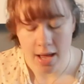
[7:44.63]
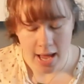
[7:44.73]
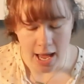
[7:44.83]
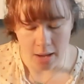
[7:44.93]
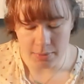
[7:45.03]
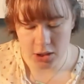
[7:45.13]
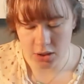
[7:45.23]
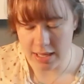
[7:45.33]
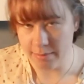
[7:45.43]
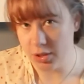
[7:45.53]
How much
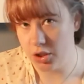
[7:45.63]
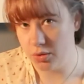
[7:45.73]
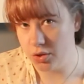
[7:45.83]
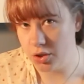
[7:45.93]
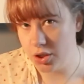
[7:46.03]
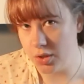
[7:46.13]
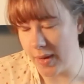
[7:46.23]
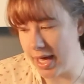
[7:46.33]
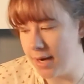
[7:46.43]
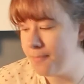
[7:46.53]
lemon juice should you
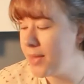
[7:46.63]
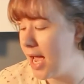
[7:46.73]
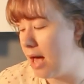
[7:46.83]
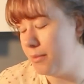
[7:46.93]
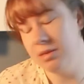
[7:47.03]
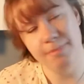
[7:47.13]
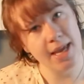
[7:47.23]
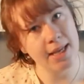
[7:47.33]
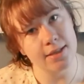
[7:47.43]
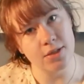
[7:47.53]
add? How much
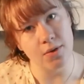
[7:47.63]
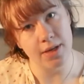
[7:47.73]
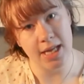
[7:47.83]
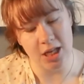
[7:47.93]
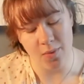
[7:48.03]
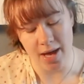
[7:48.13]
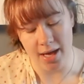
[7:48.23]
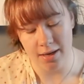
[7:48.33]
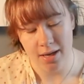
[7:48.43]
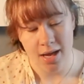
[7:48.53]
baking soda can you add?